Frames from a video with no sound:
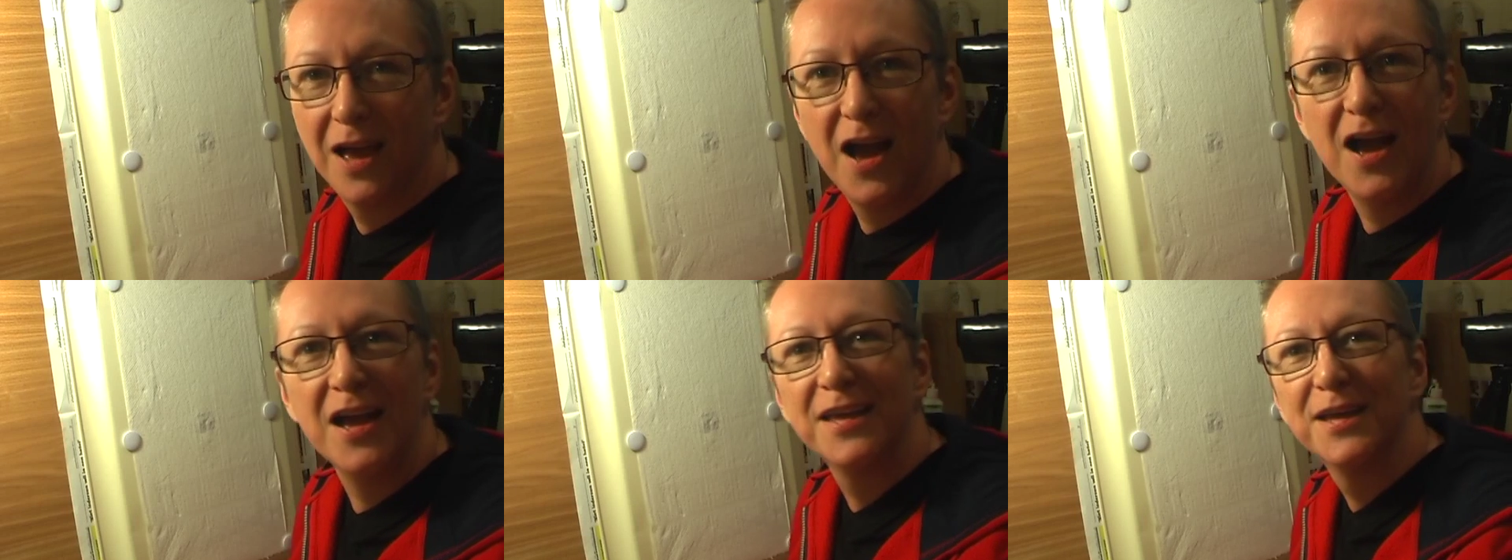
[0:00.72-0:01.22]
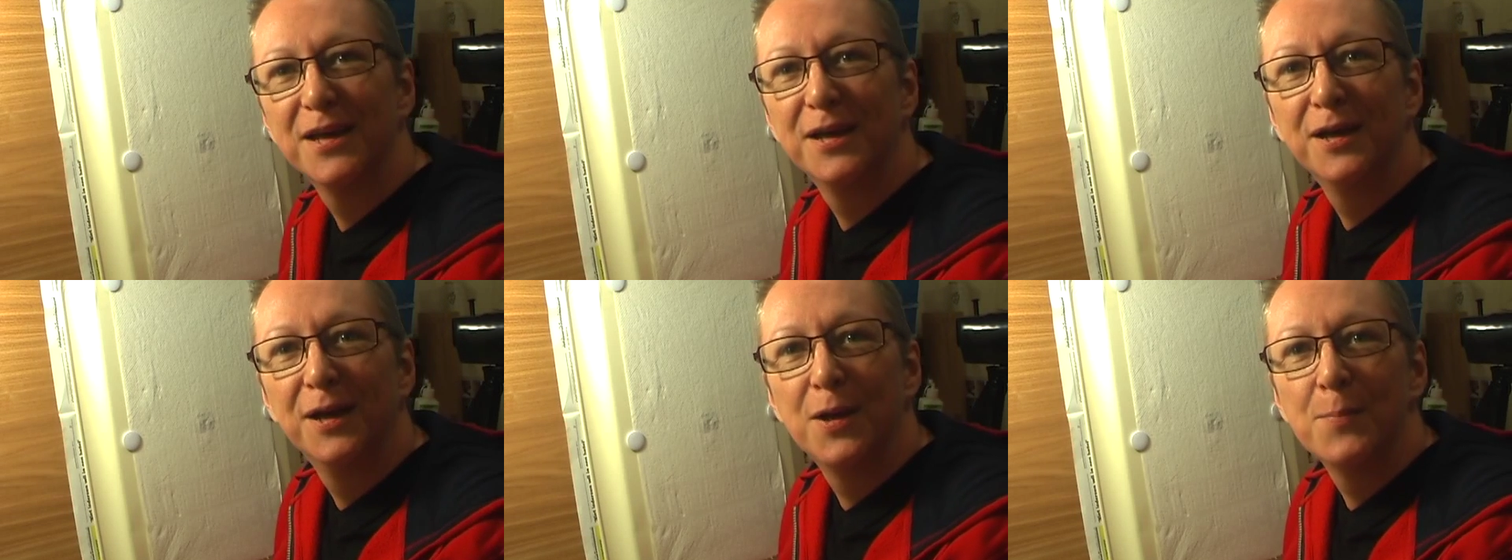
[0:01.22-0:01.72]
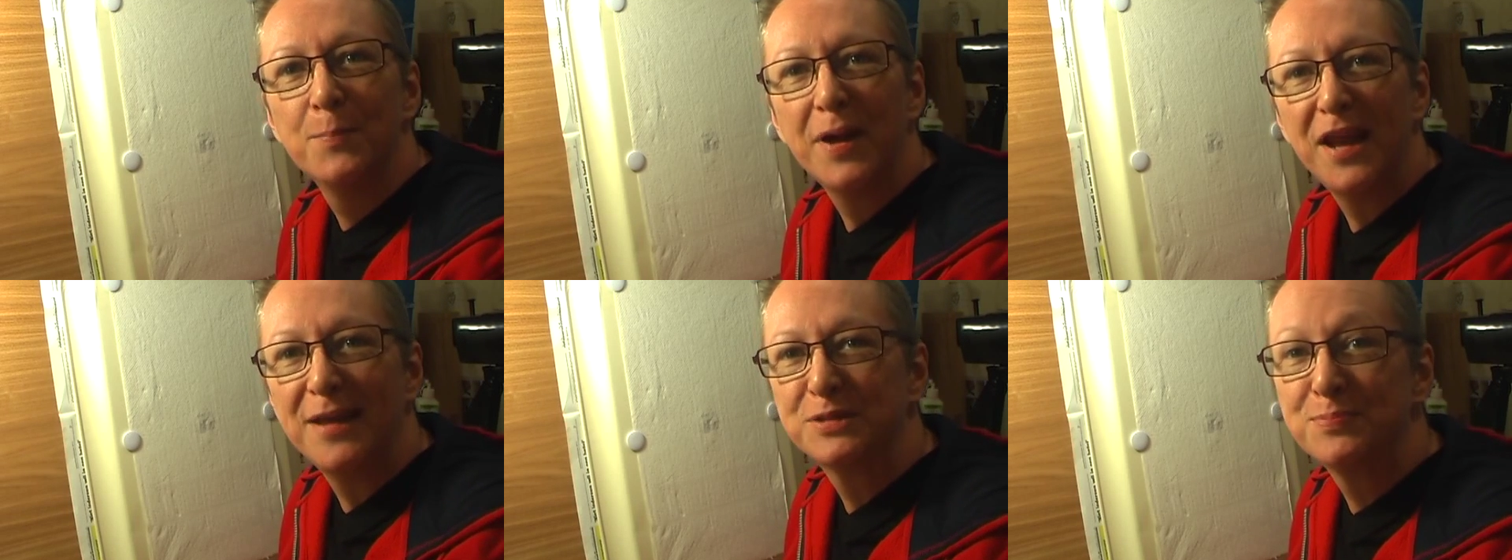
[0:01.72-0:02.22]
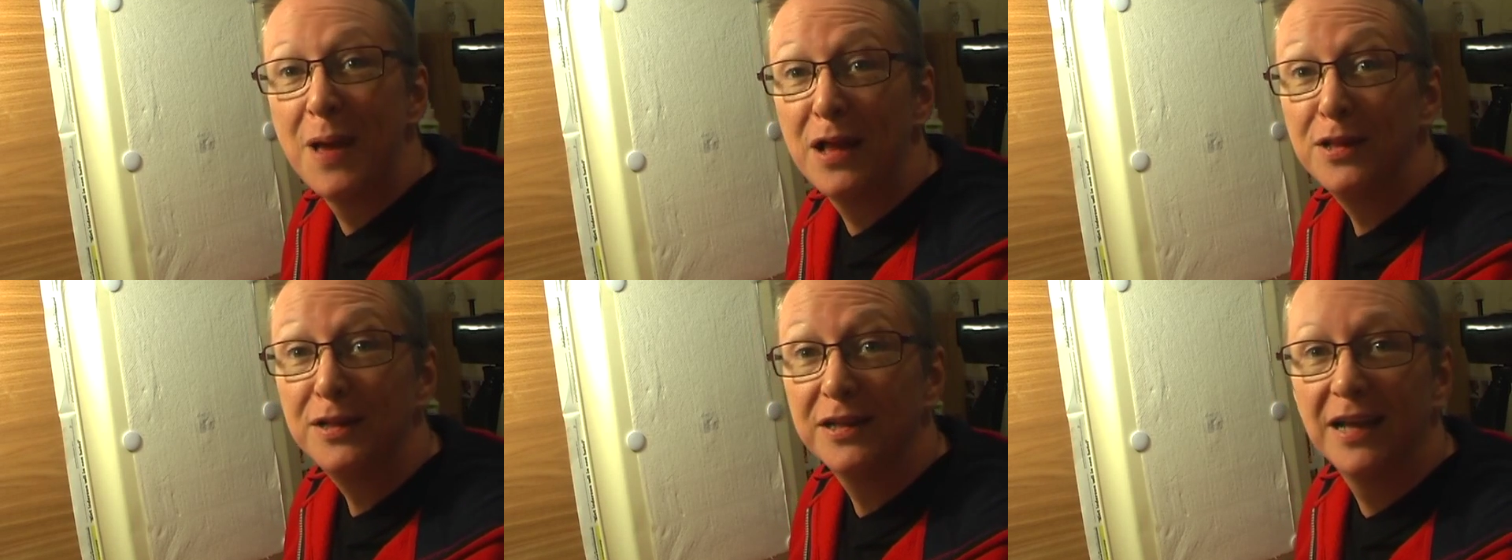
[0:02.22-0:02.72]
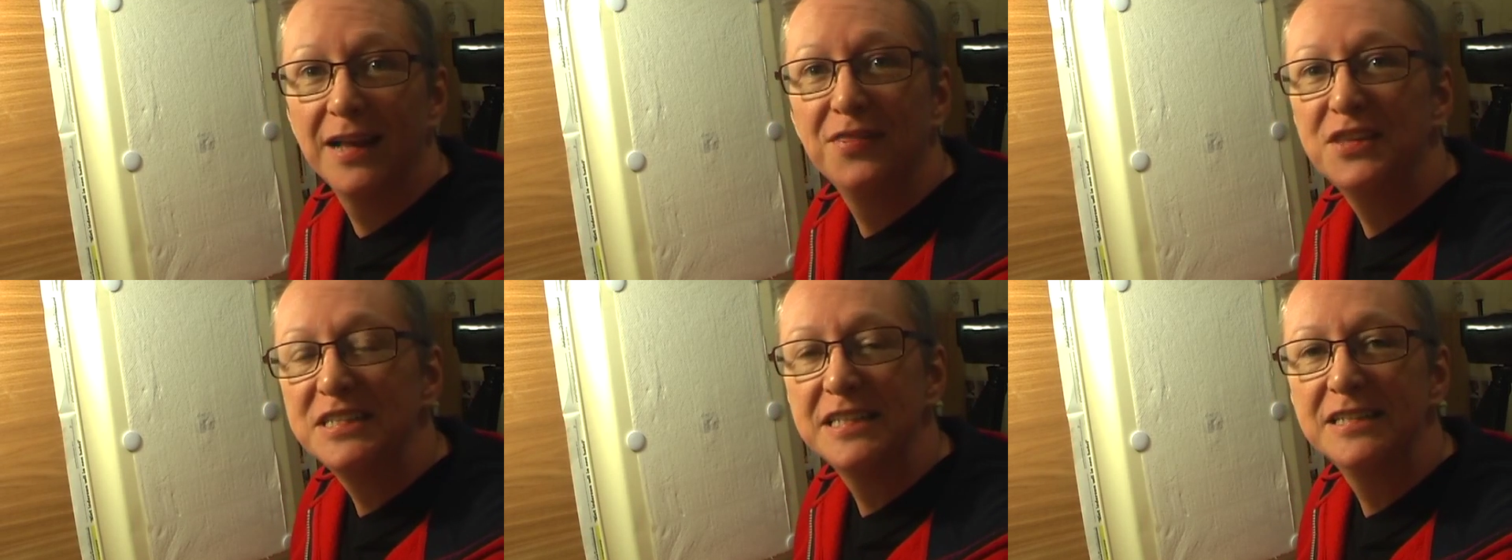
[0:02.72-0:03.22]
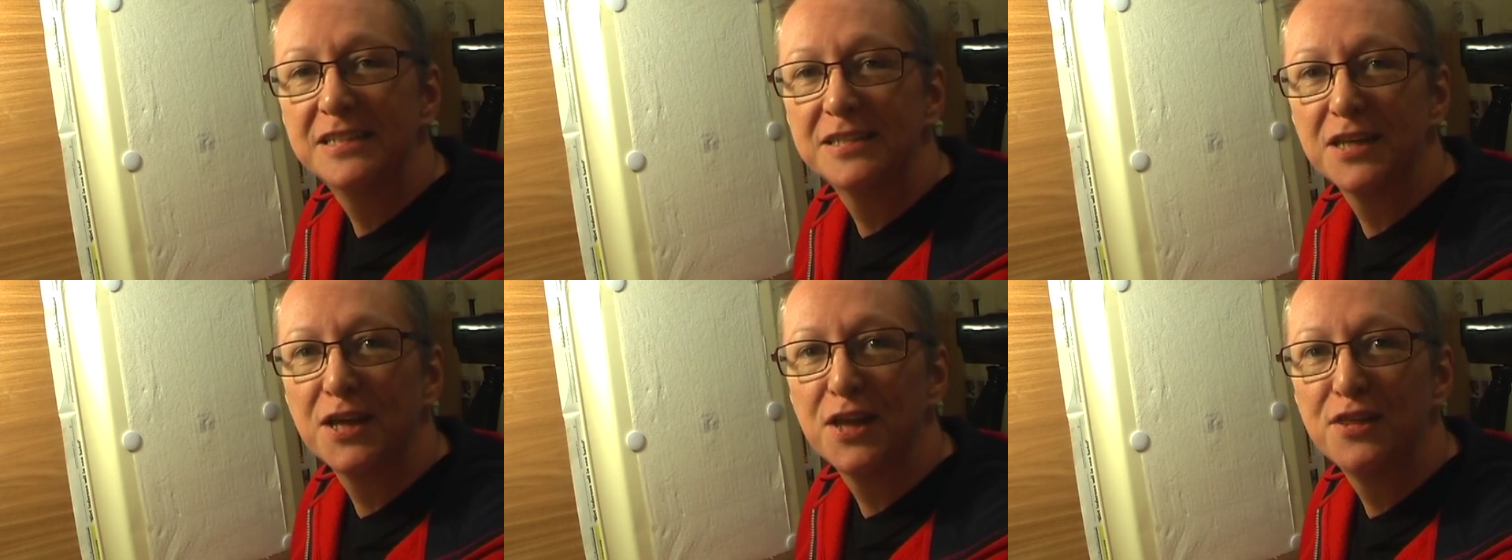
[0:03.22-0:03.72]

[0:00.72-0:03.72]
Hi, my name's Mel and this is uh,